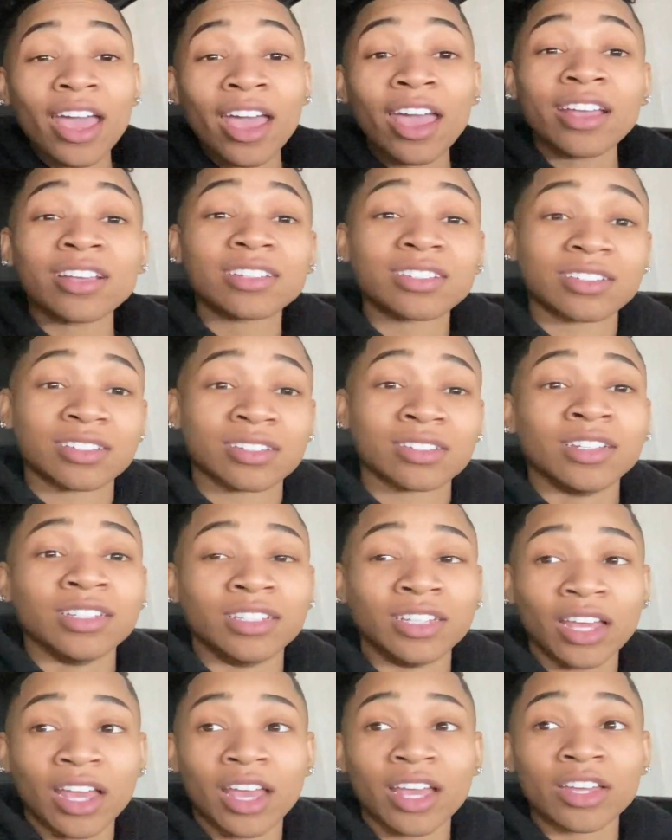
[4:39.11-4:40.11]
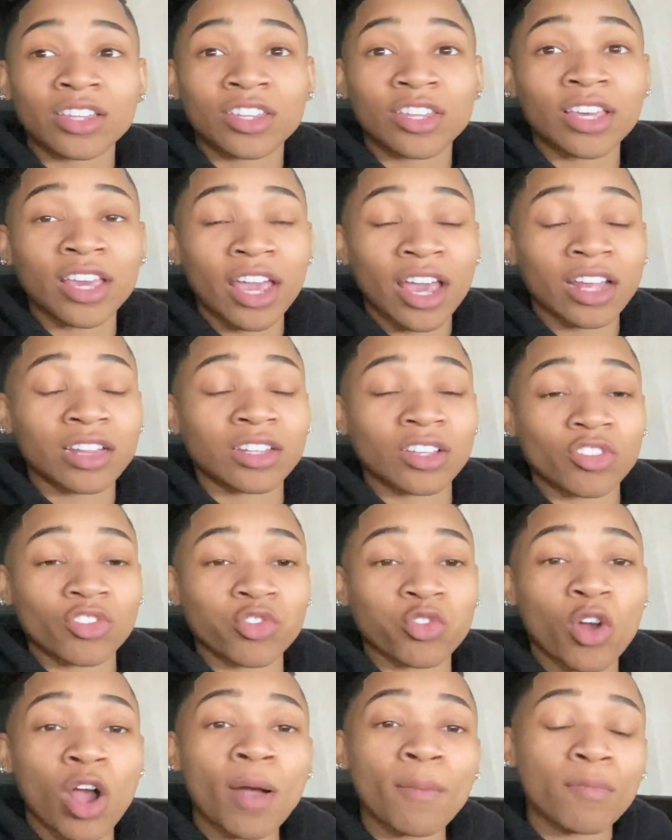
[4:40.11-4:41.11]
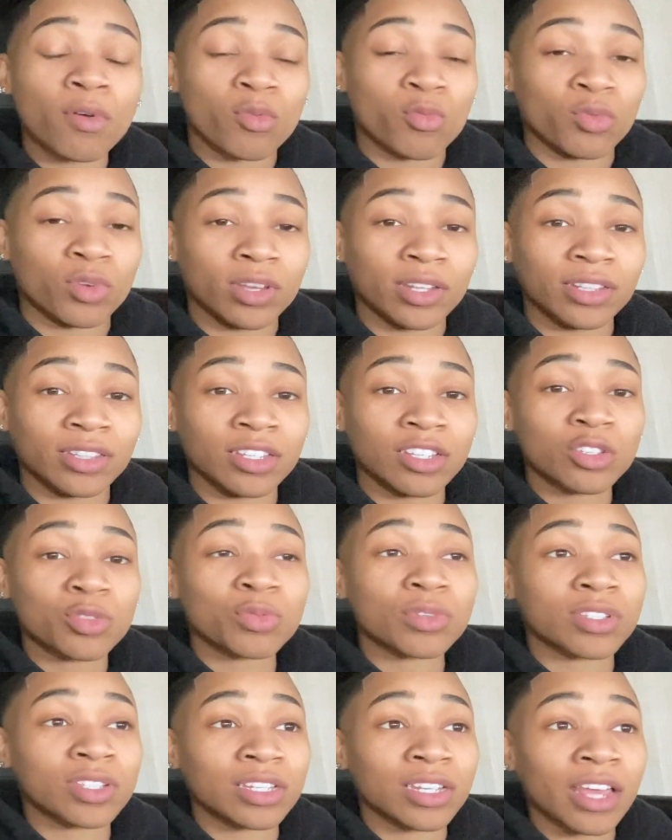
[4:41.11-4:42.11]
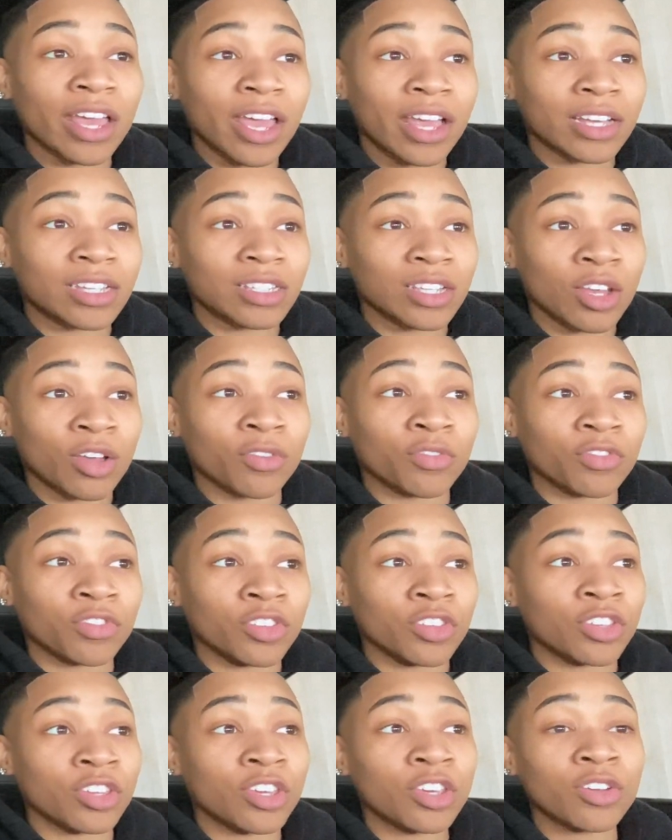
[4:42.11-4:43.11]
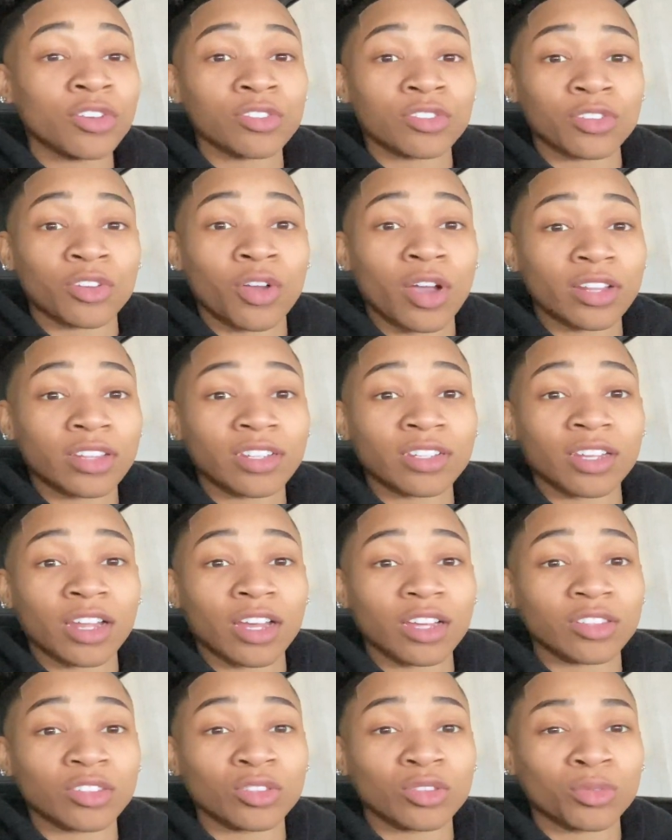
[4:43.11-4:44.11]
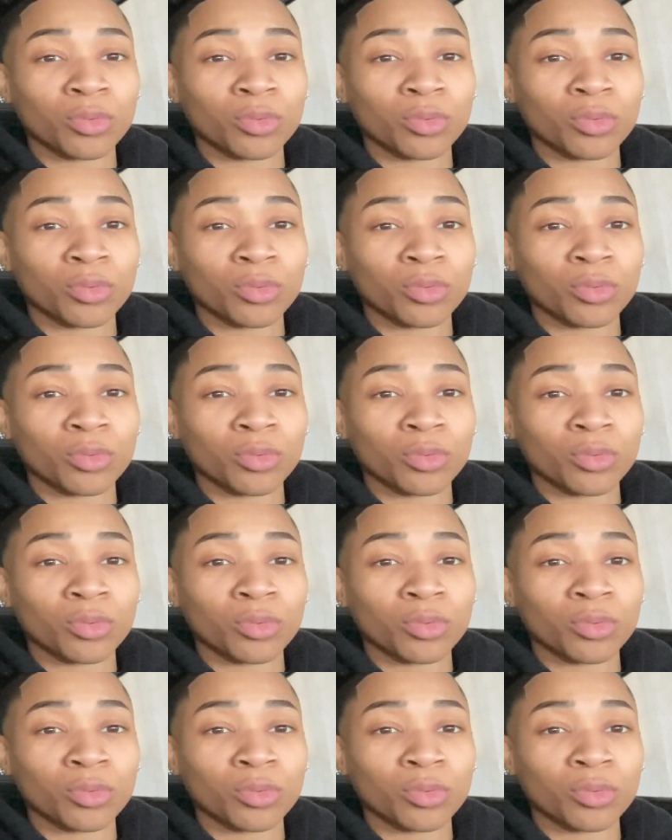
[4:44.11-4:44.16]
ex that she had the trauma with this was an ex of years ago i think like